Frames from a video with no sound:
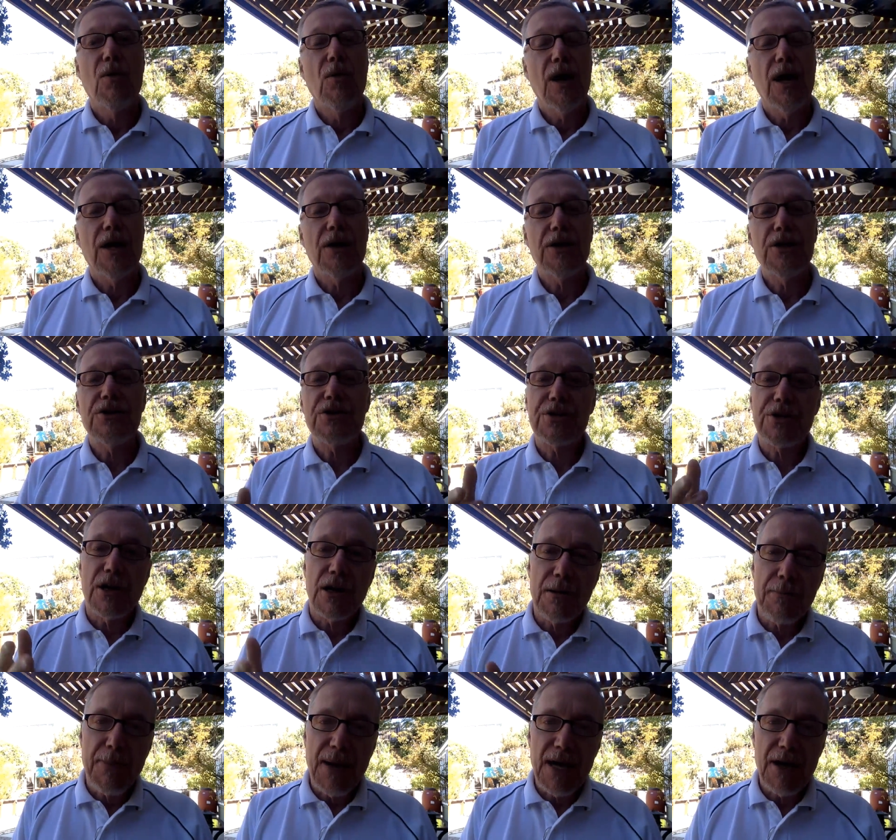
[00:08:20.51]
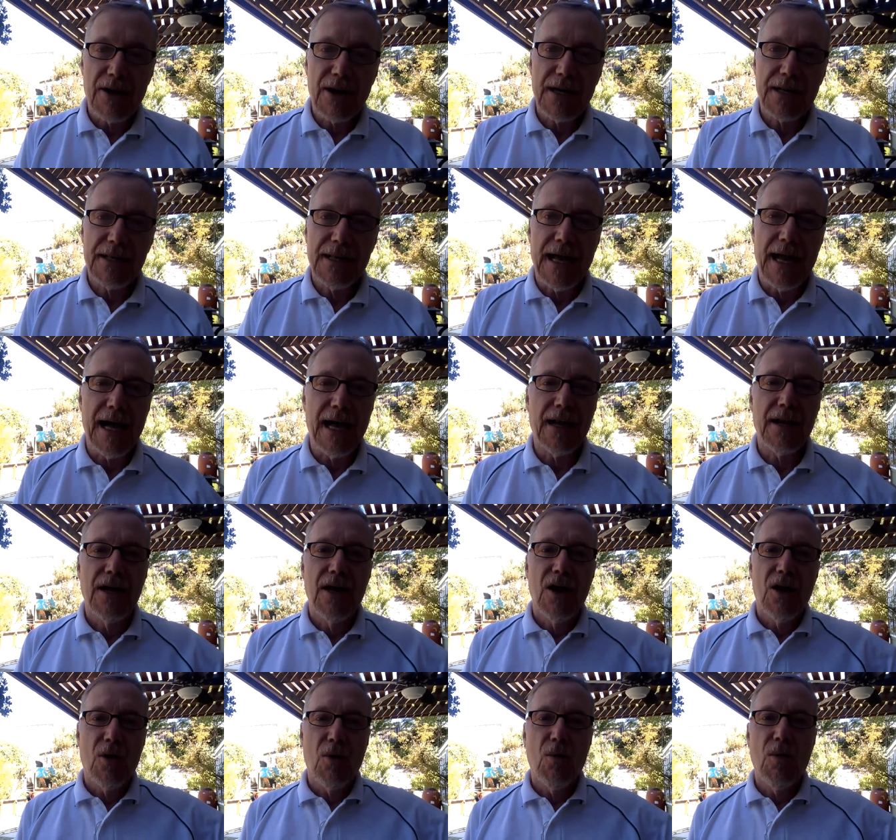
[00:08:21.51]
Well, you start pairing that
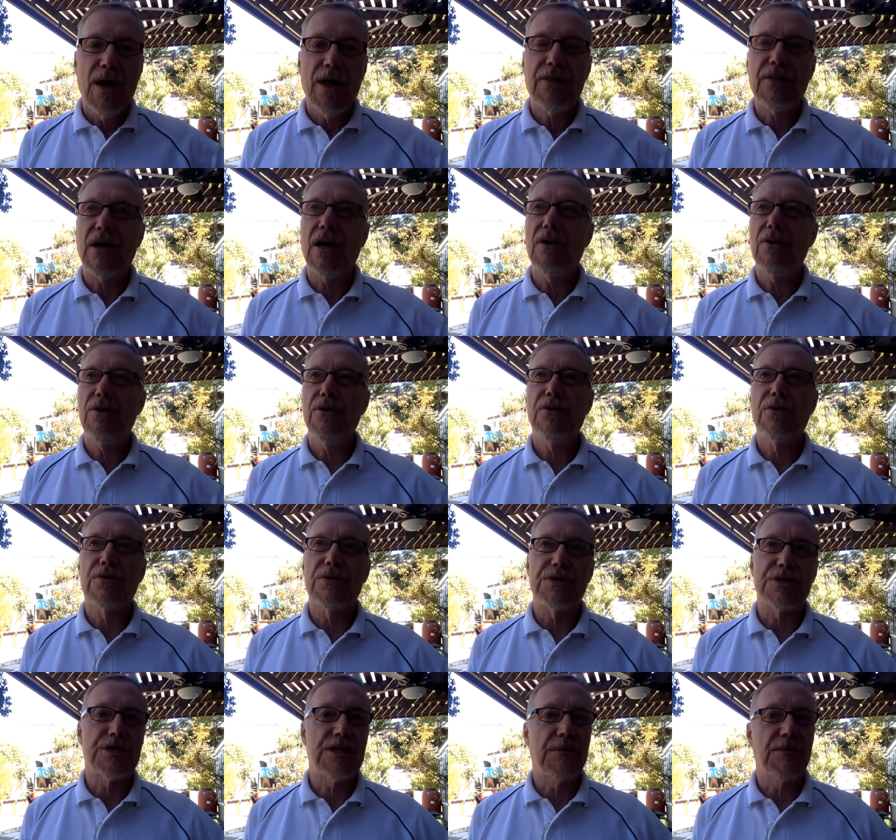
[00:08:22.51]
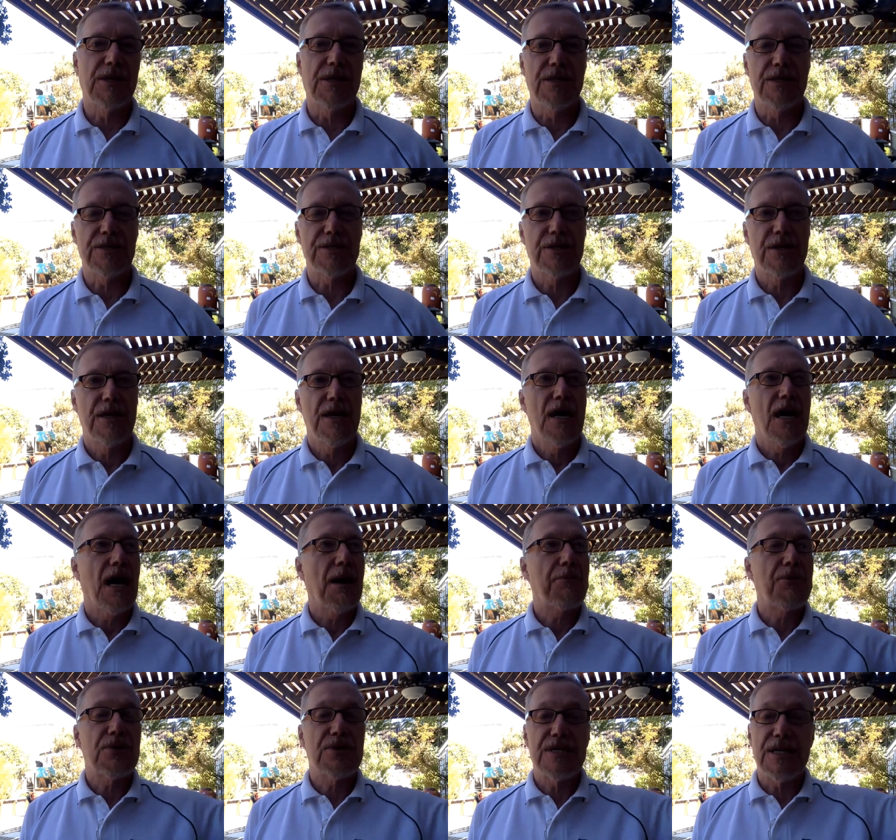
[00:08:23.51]
with a neutral stimulus,
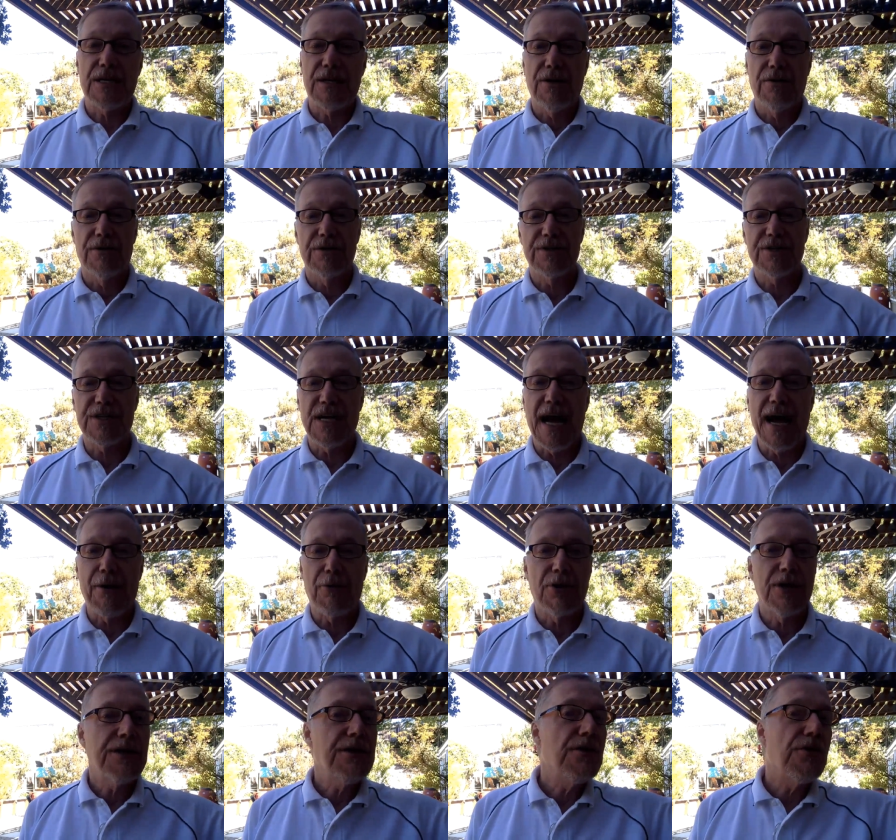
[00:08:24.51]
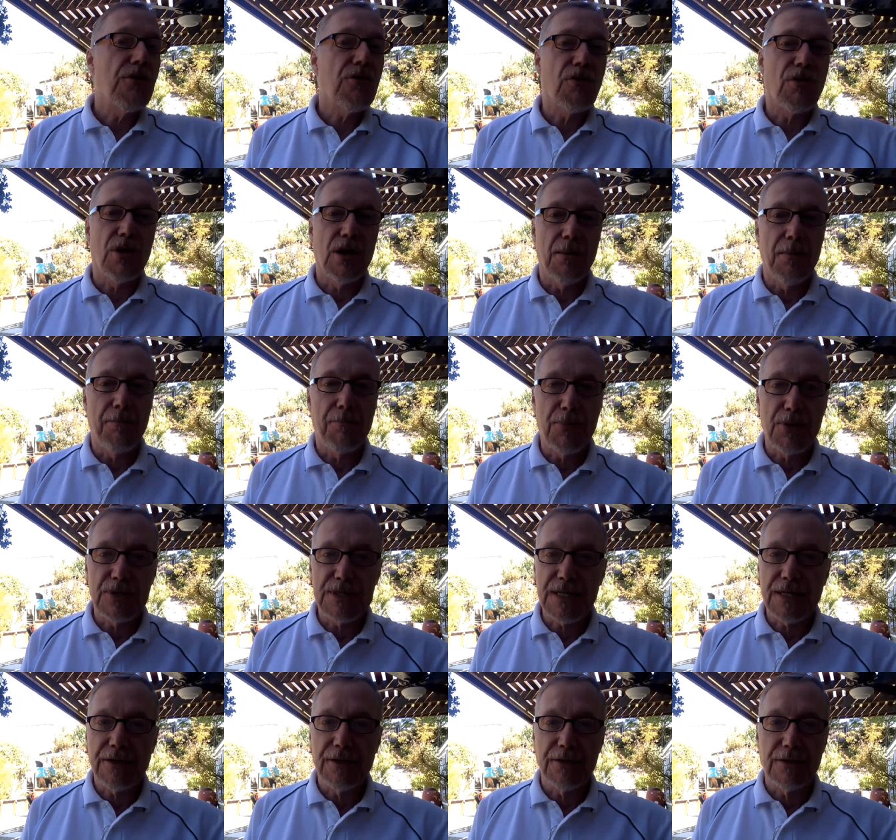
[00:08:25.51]
a particular siren or a
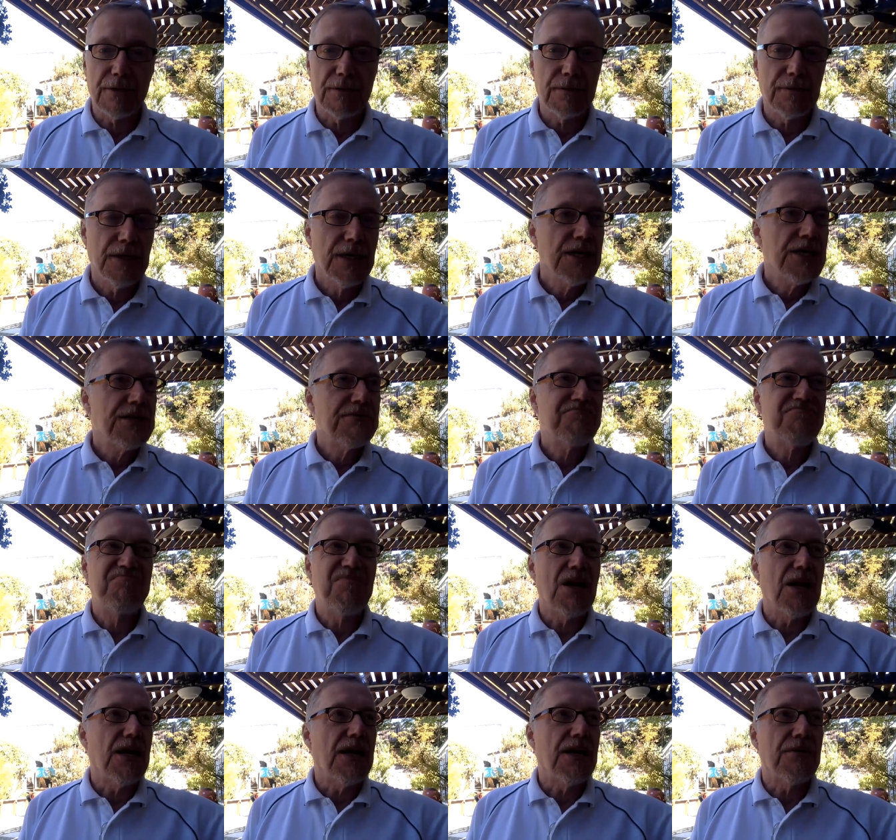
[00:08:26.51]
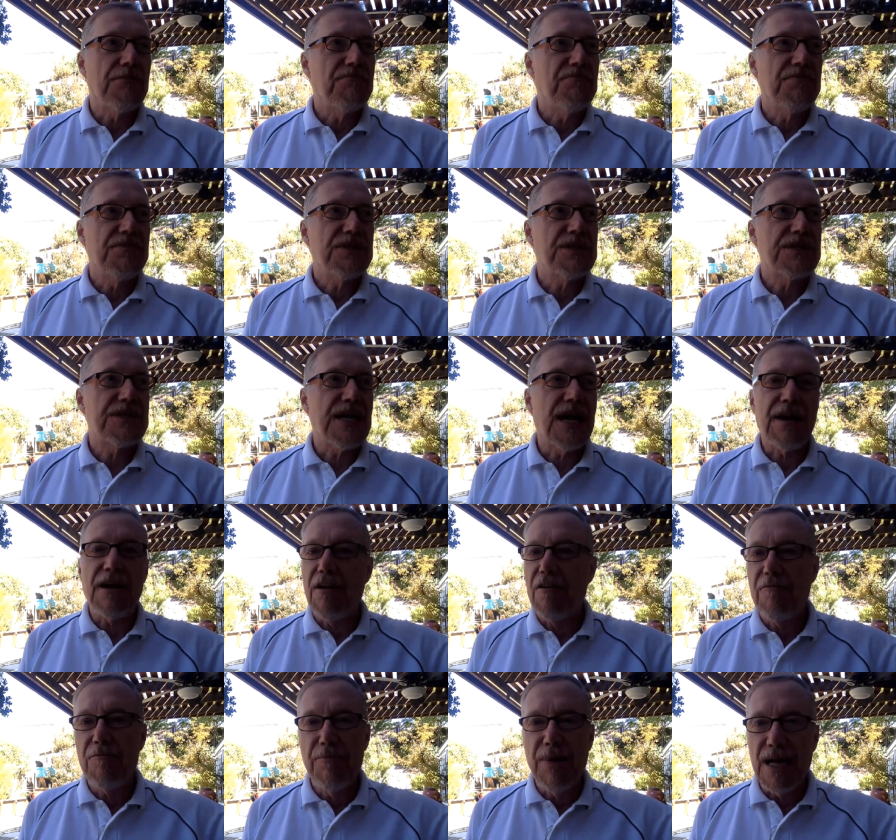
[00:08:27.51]
particular uh, set
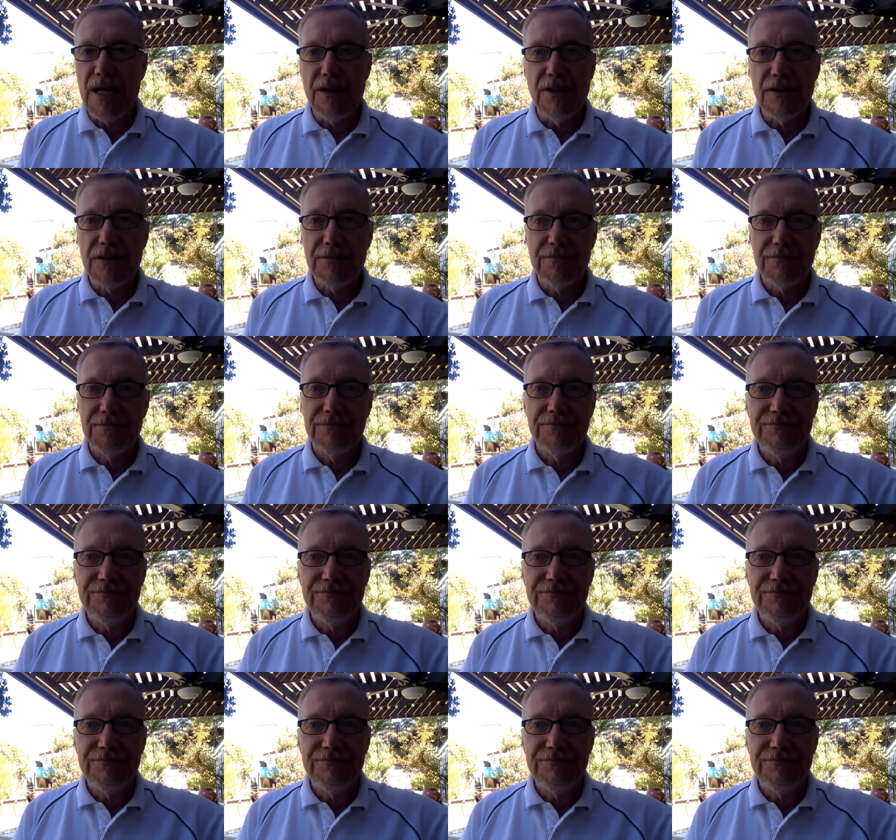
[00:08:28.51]
of bell